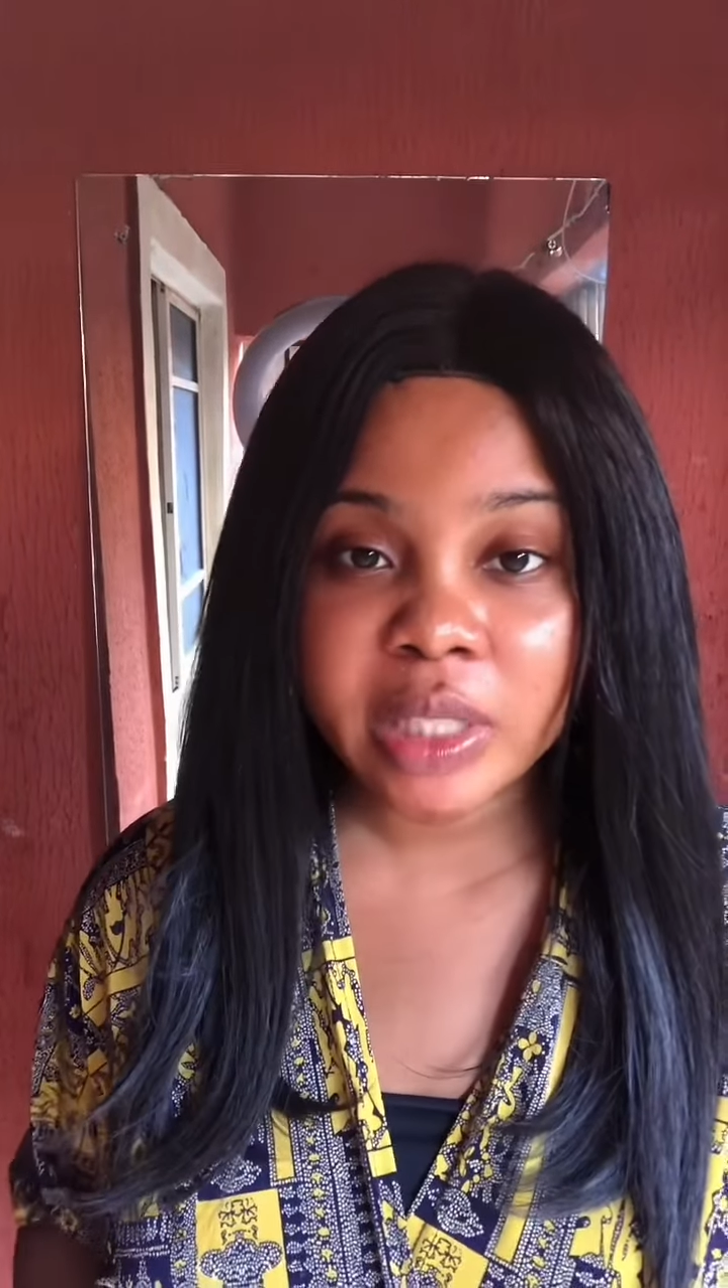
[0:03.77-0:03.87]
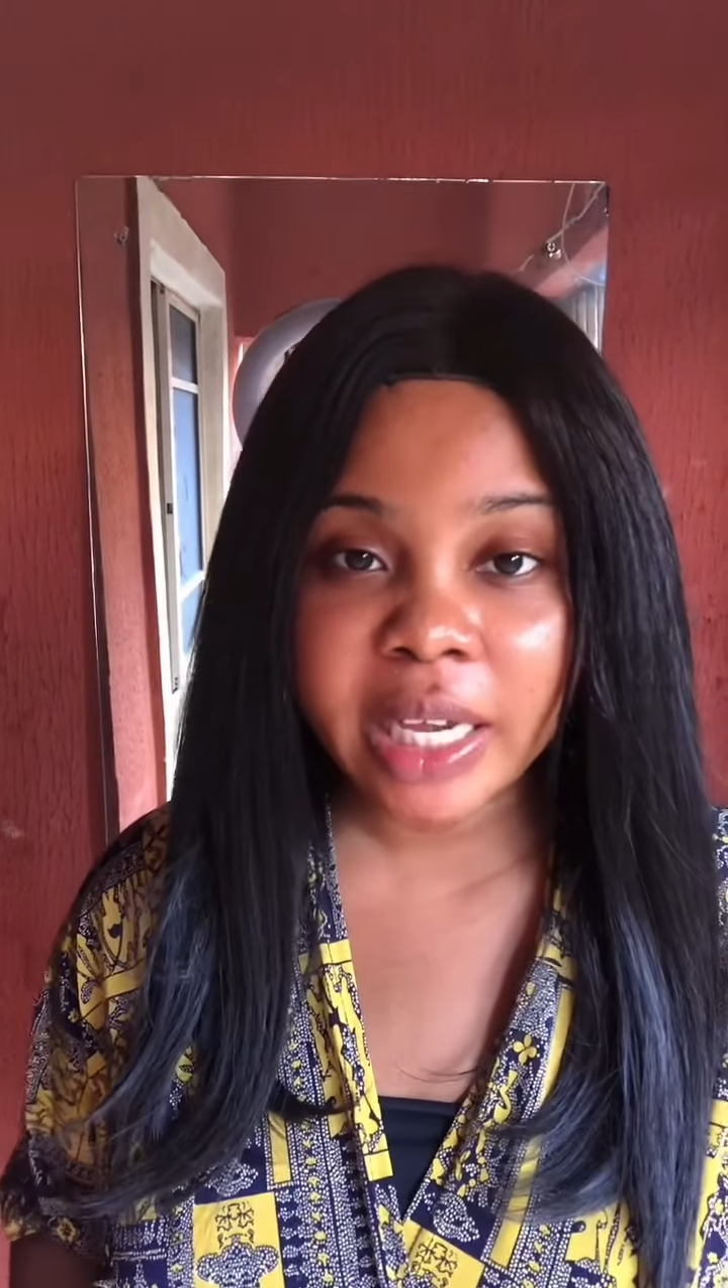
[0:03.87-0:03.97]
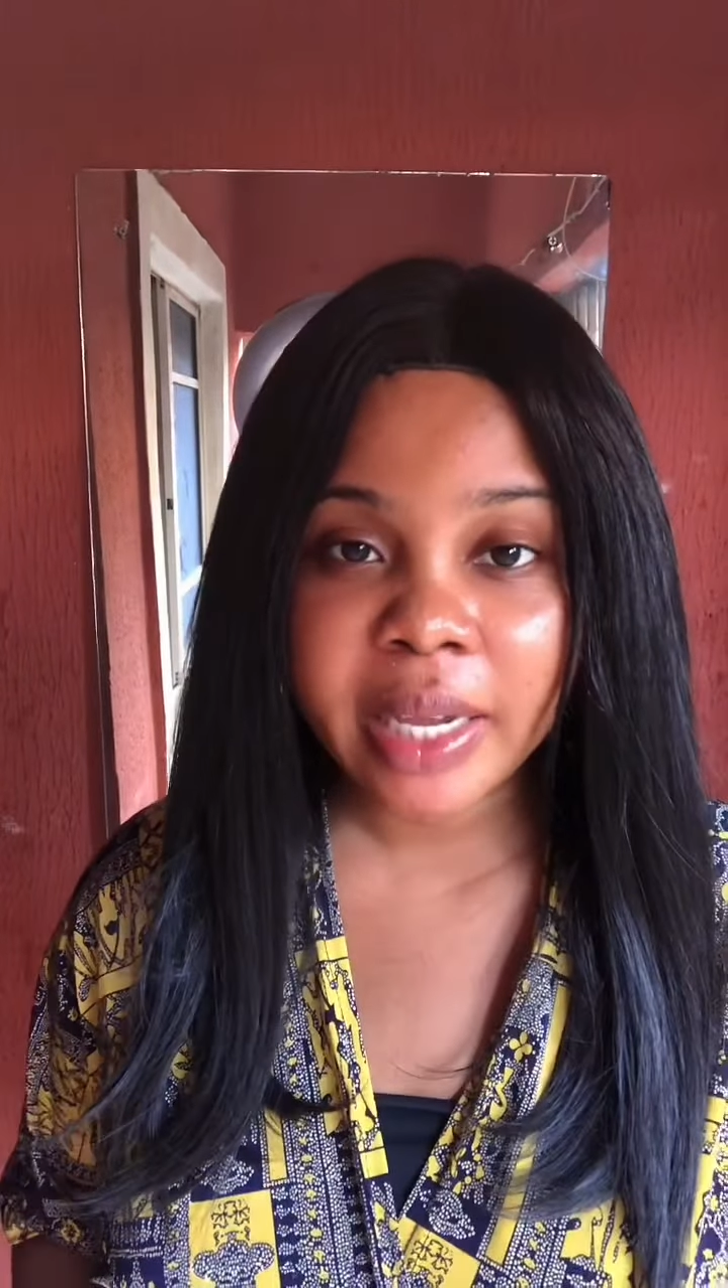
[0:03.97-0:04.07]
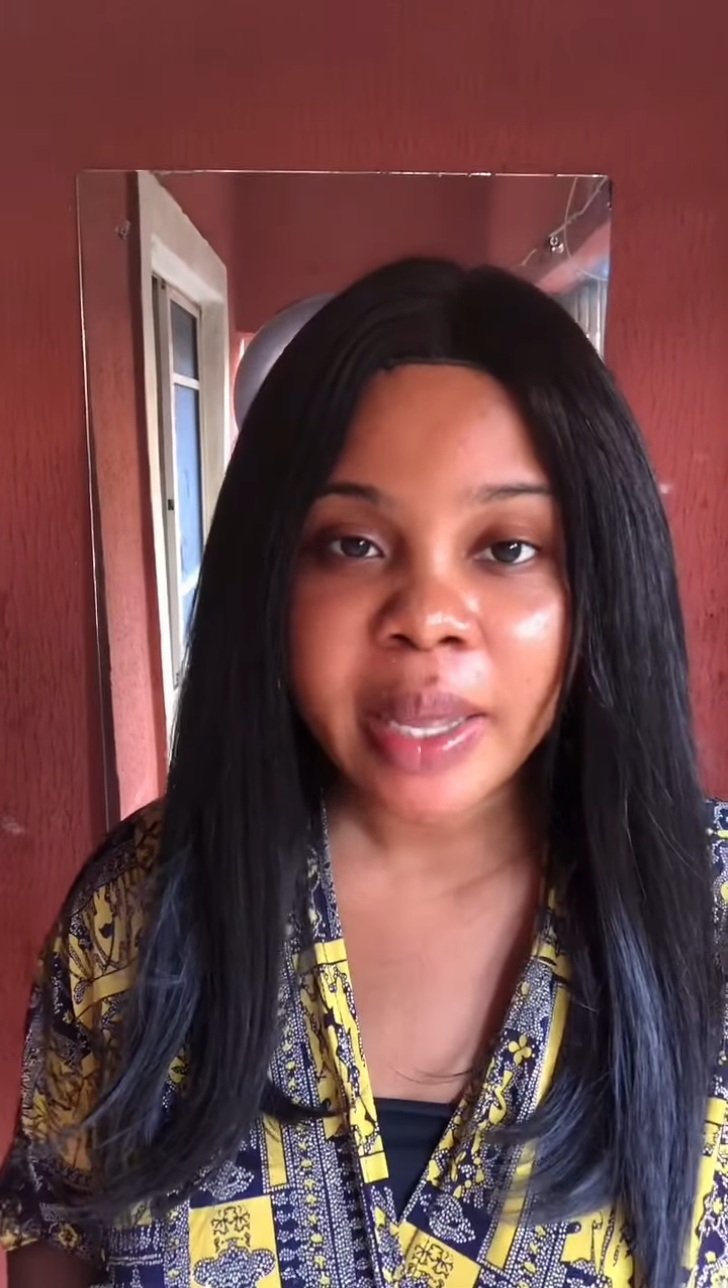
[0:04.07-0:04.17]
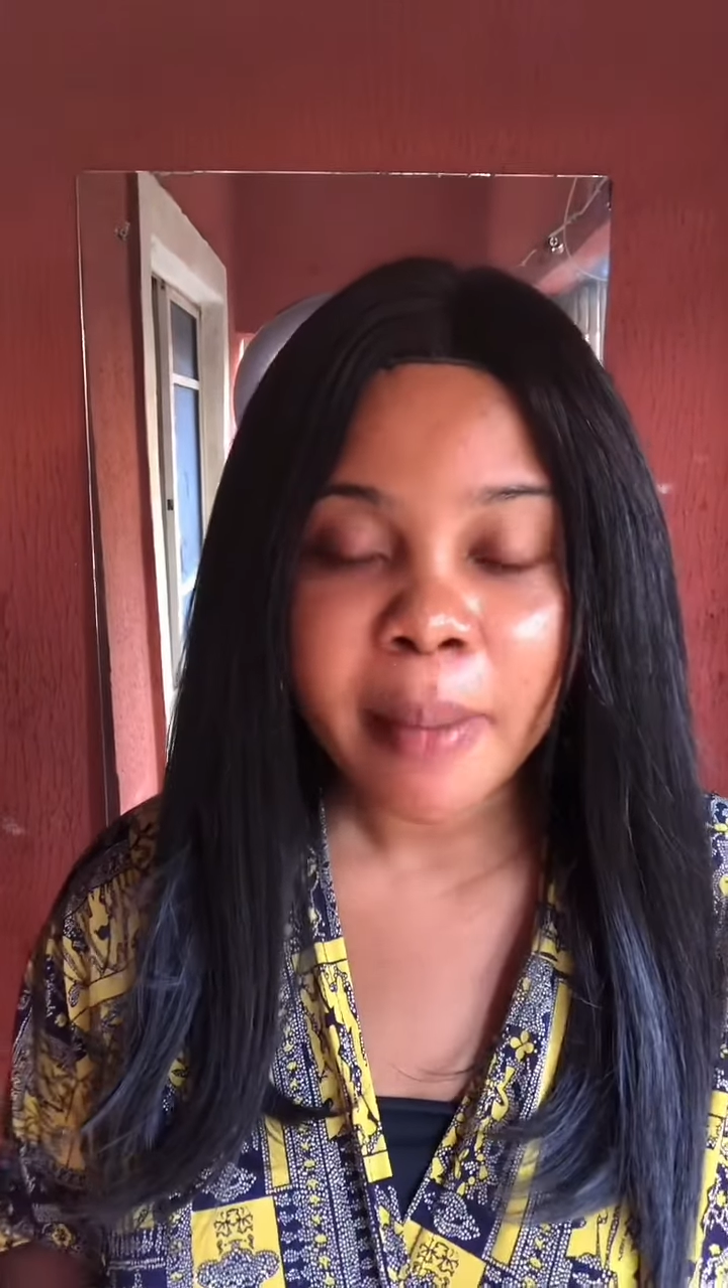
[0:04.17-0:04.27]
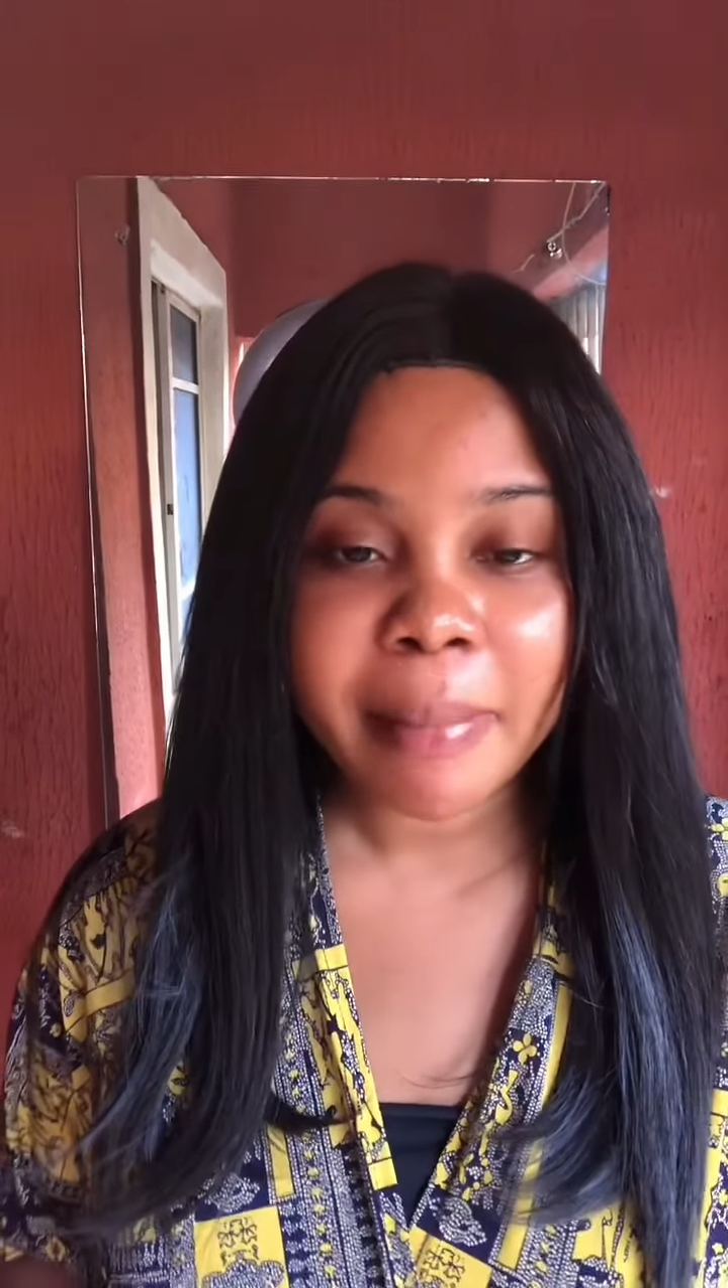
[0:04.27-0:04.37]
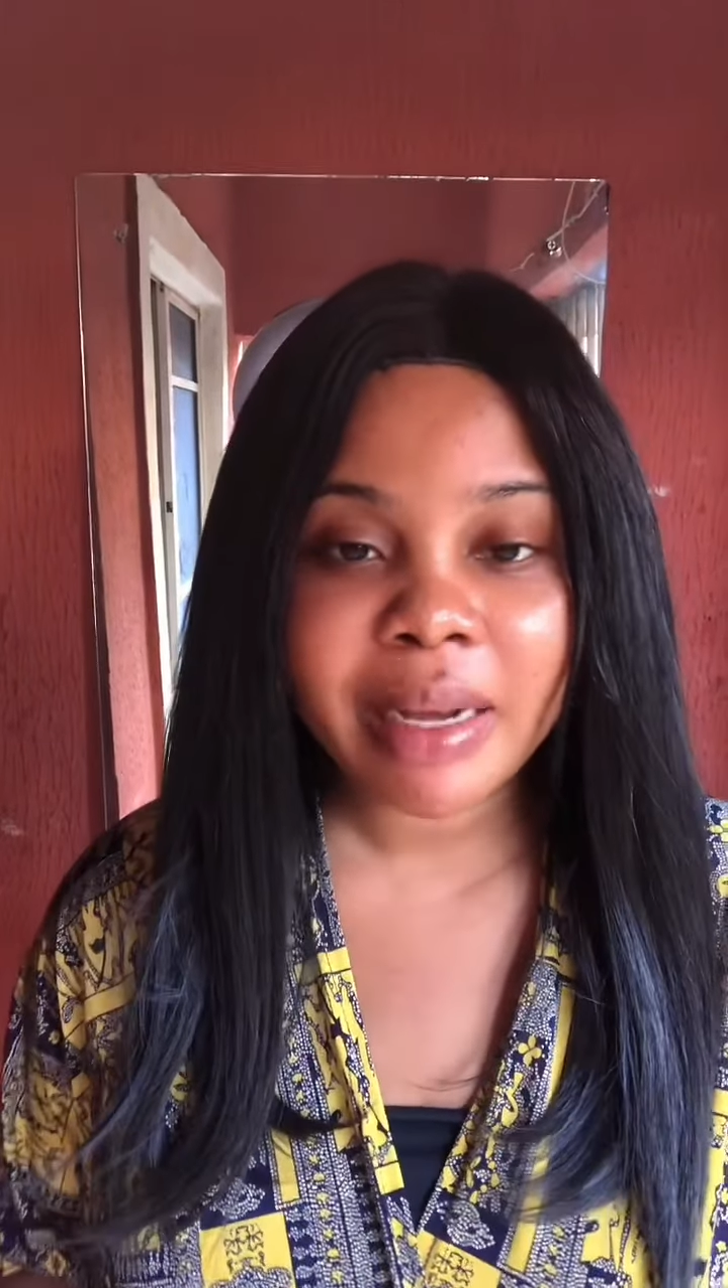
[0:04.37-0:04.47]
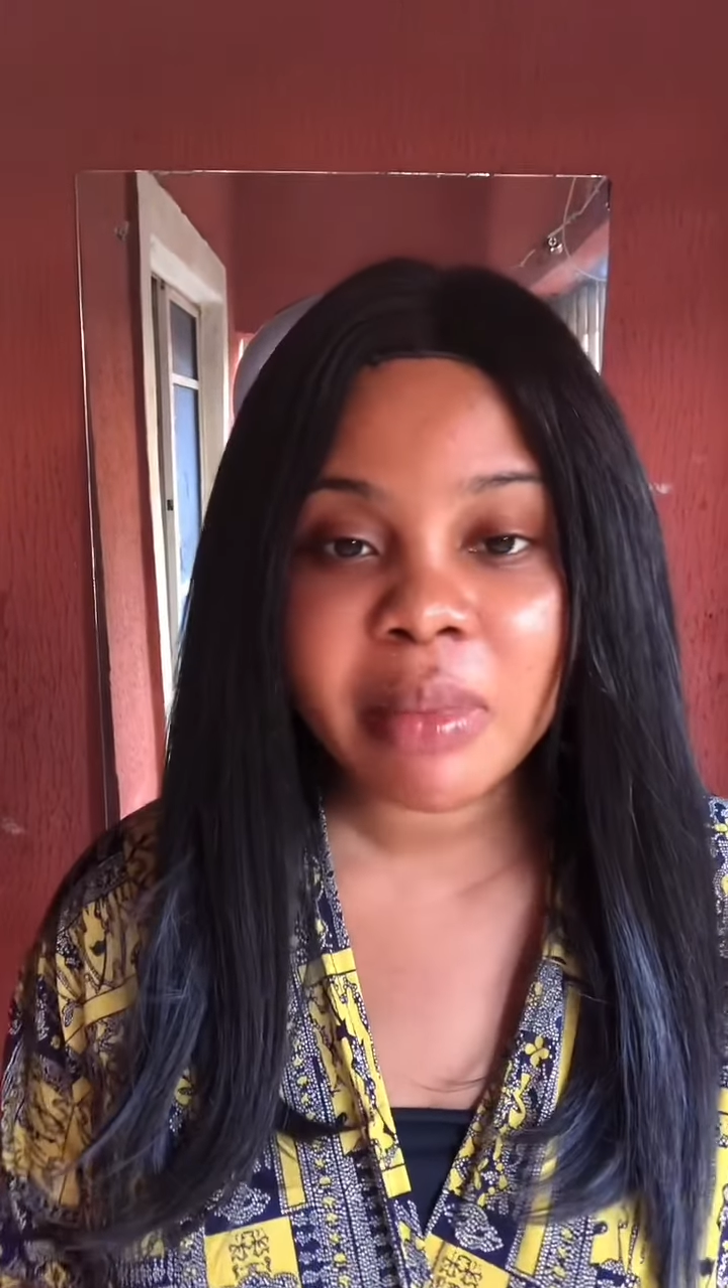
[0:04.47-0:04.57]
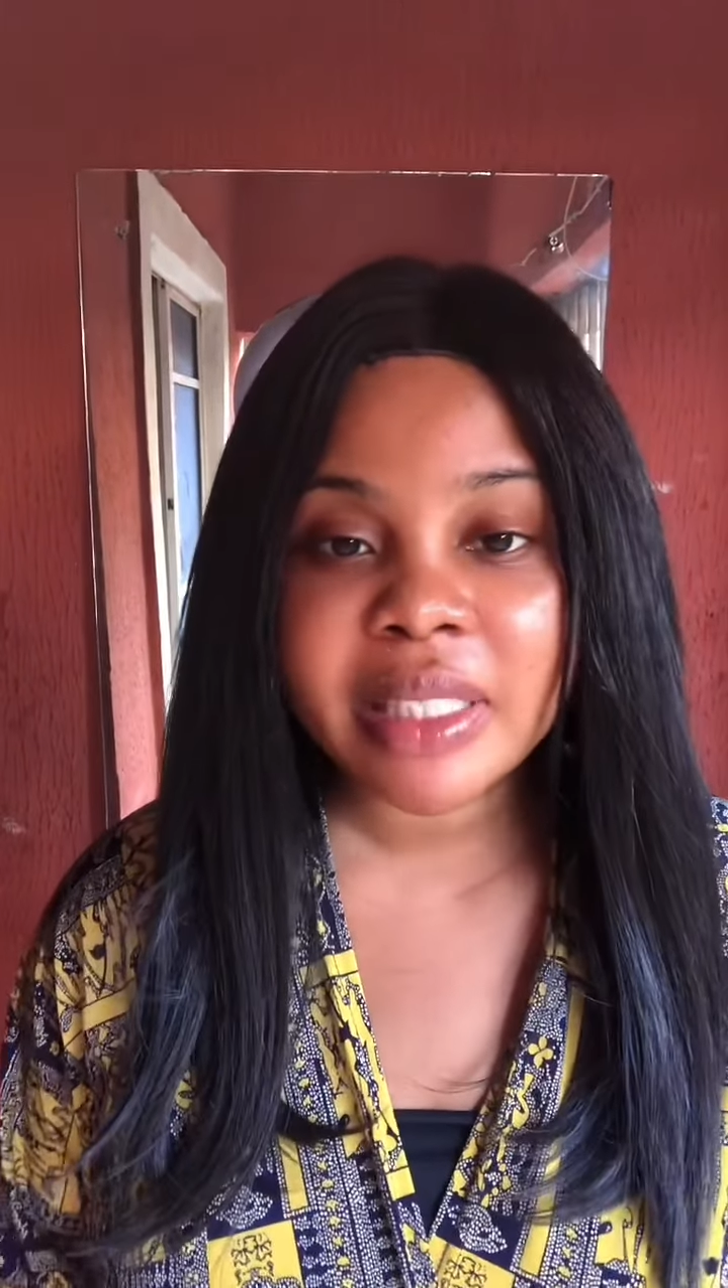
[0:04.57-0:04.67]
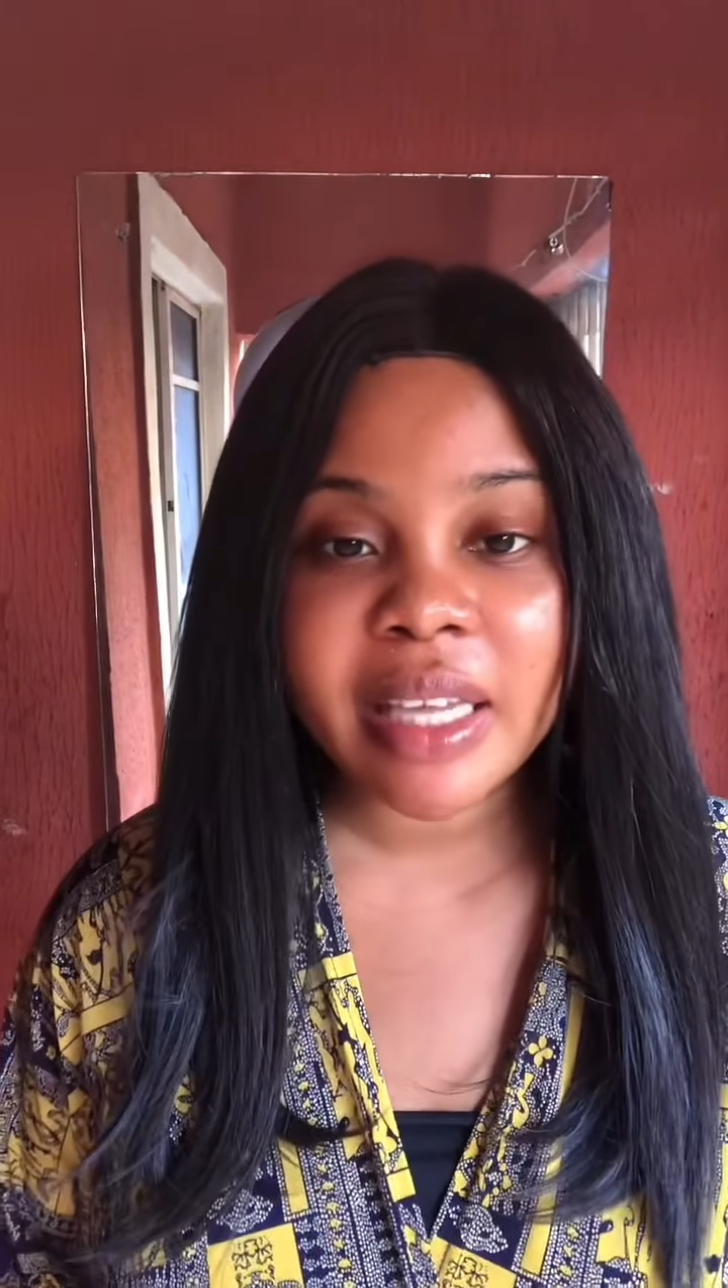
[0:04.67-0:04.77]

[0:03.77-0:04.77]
Yeah, my name is